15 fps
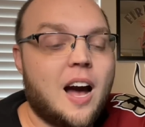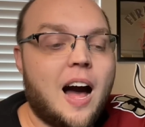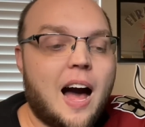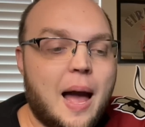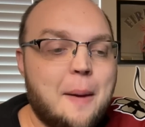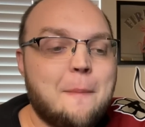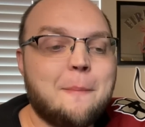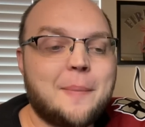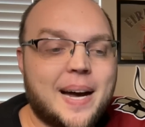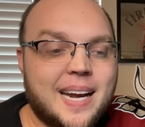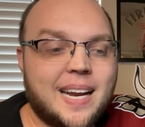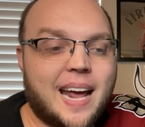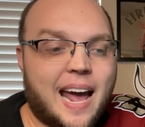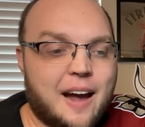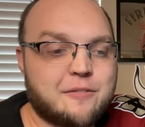I
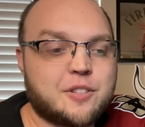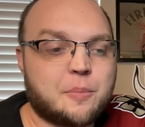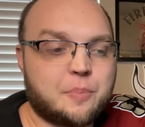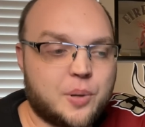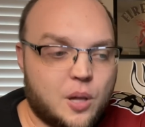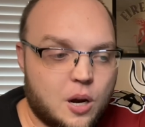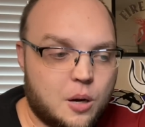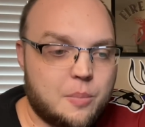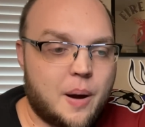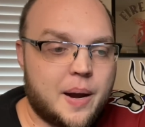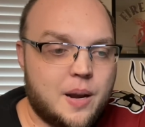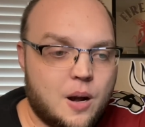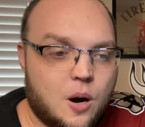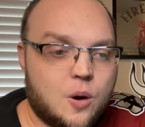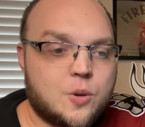might have to plug my
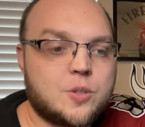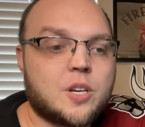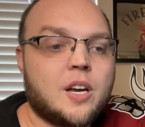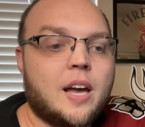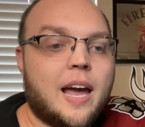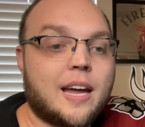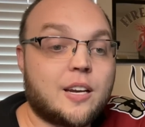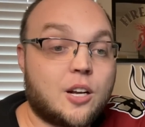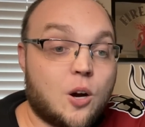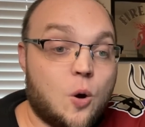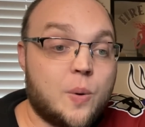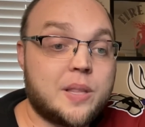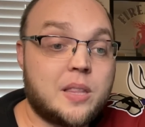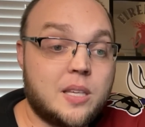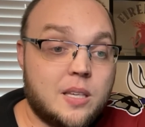nose and go
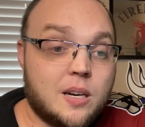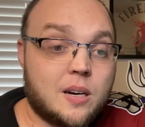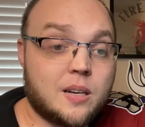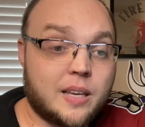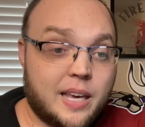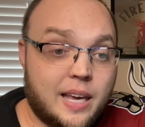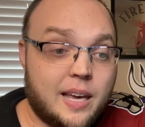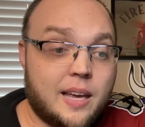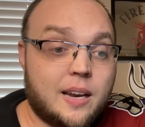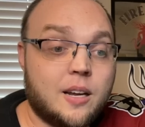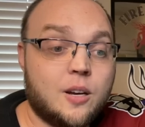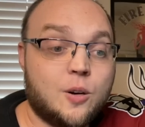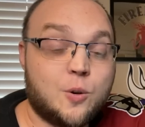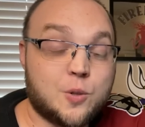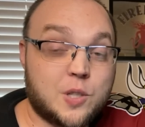with the young kid
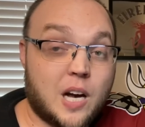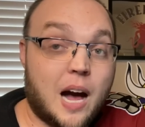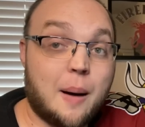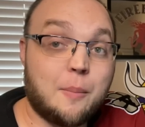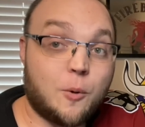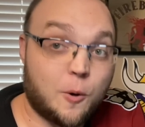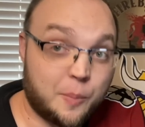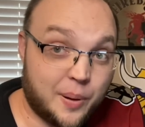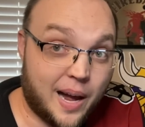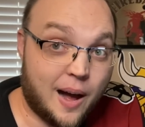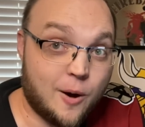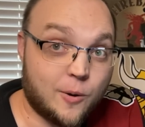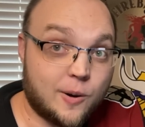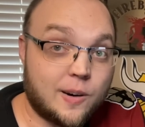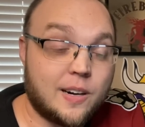who's got more
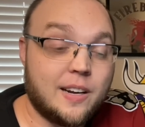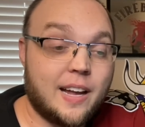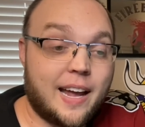power